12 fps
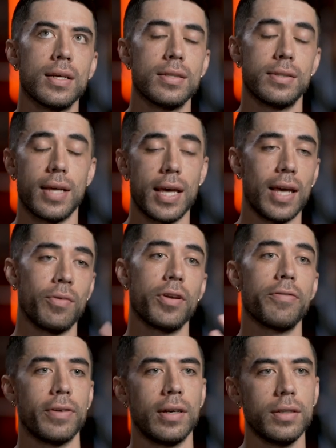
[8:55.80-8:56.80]
say
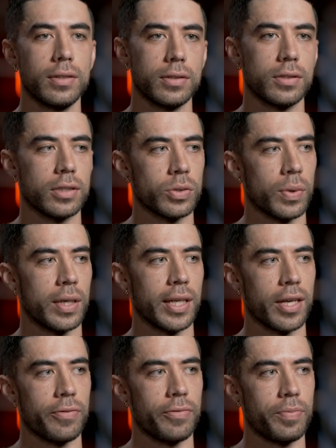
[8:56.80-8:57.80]
everything, you just want to
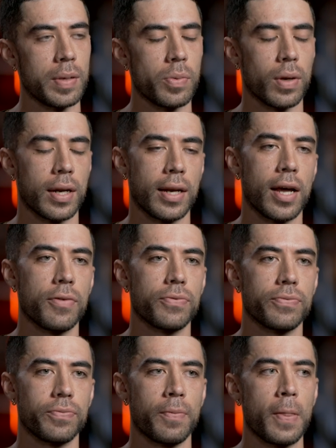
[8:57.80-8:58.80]
give people
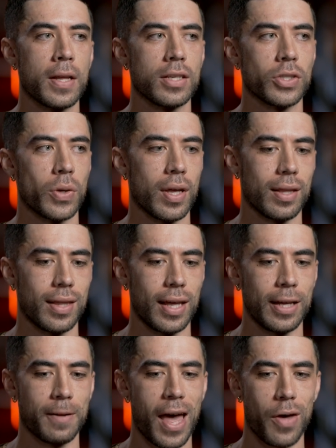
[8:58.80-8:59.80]
enough so that
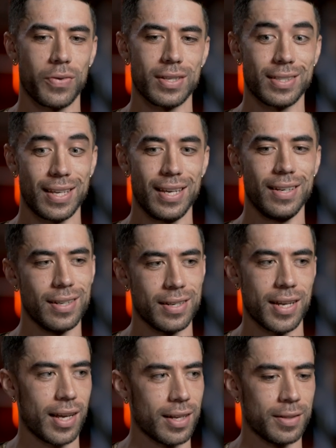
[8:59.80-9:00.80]
they have a seed
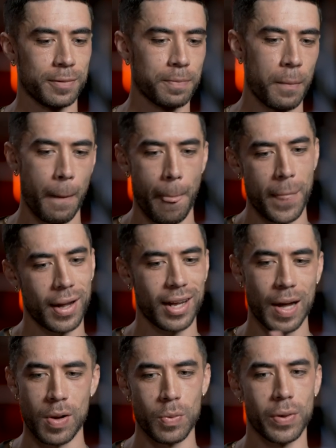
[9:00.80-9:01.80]
and they can
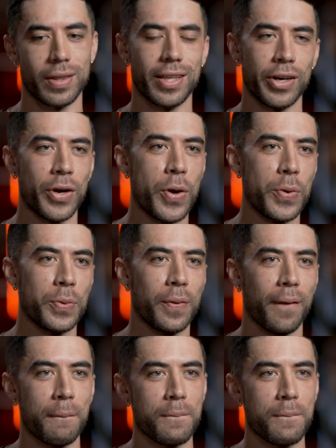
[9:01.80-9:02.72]
come up with their own